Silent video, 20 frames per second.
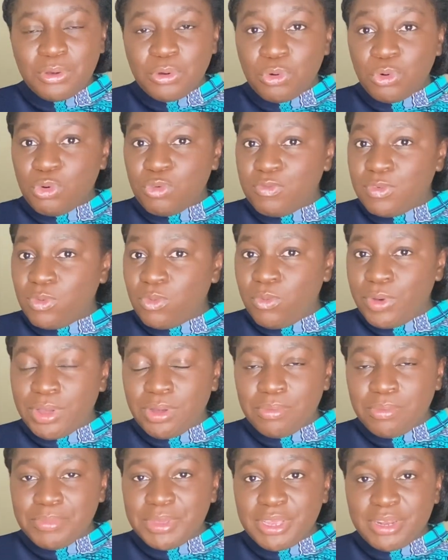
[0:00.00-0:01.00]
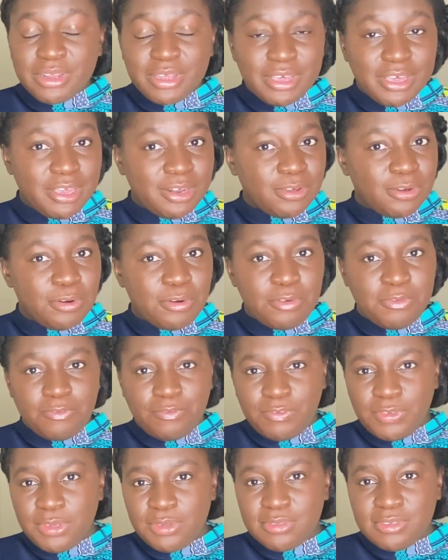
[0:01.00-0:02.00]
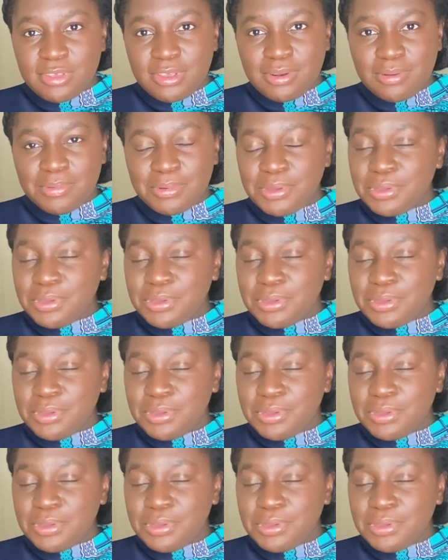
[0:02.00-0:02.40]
overwhelming, and confusing.